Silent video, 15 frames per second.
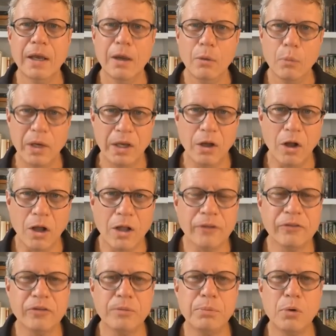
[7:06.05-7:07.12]
We all
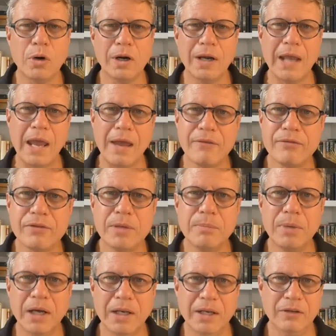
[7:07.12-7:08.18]
support
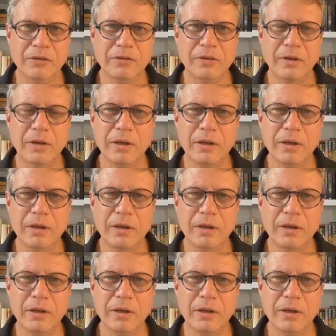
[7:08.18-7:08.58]
everybody's